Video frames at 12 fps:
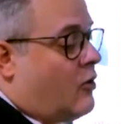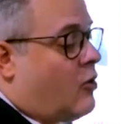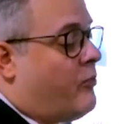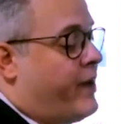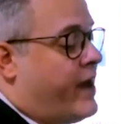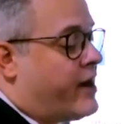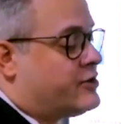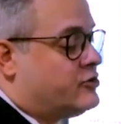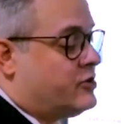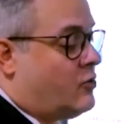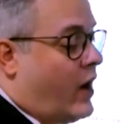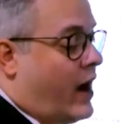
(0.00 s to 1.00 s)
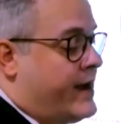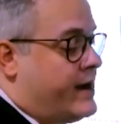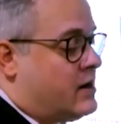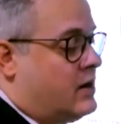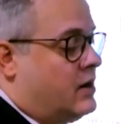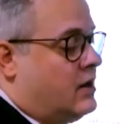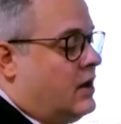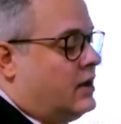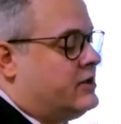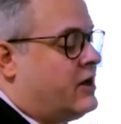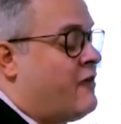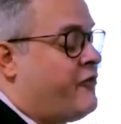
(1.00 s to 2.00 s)
compared to the wire,
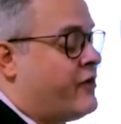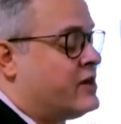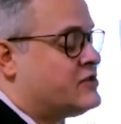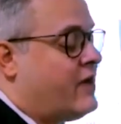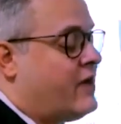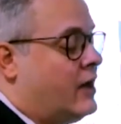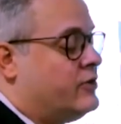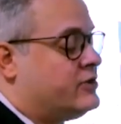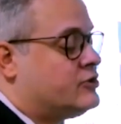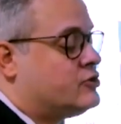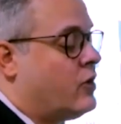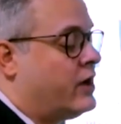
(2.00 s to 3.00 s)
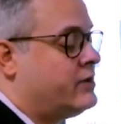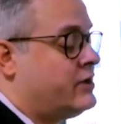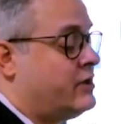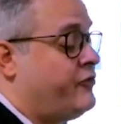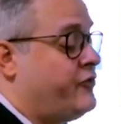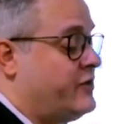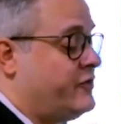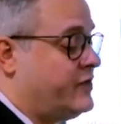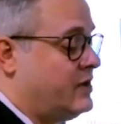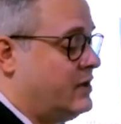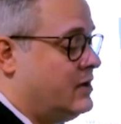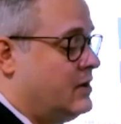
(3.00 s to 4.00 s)
the reference value is
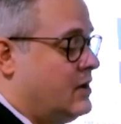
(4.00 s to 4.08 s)
250.